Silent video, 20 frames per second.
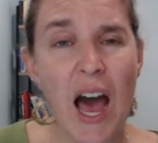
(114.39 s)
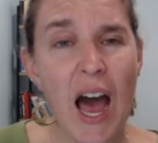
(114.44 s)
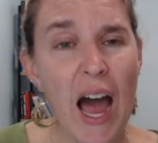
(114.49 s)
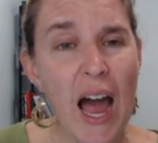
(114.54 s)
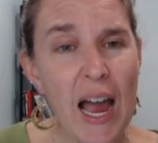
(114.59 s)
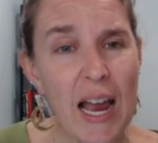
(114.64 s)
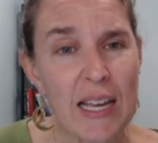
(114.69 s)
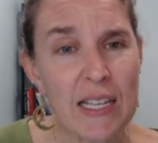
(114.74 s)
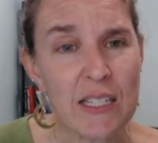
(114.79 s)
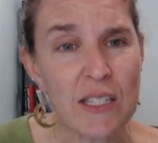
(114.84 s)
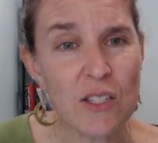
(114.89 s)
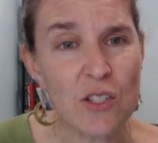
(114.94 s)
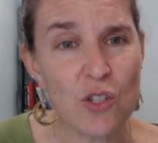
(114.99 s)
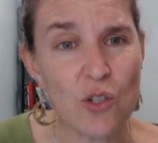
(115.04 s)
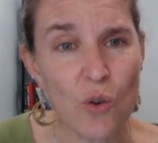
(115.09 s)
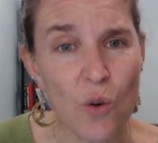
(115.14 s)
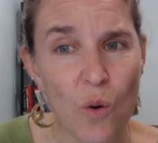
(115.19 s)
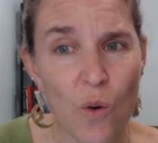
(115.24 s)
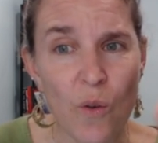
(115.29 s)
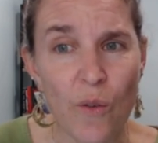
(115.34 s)
I
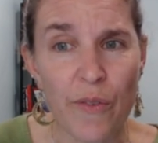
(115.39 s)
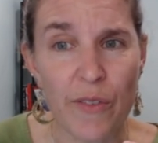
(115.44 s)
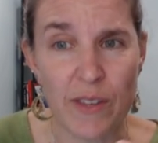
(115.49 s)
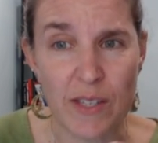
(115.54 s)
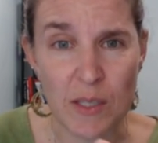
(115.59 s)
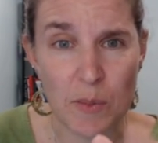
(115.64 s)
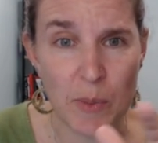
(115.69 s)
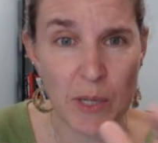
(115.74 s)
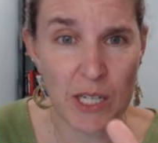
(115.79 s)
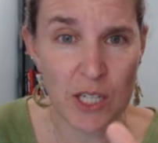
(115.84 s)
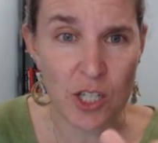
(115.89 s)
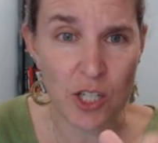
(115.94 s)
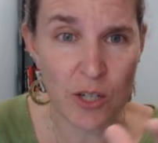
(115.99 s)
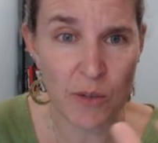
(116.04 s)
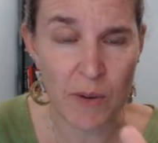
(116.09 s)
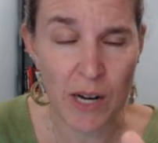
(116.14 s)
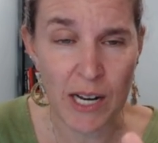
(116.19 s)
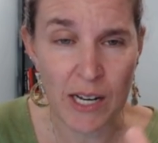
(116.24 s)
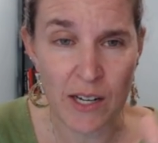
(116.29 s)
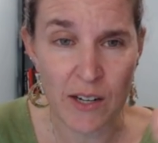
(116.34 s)
stole this picture
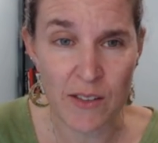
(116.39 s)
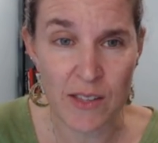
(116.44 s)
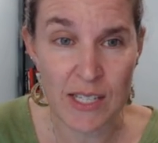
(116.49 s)
right here.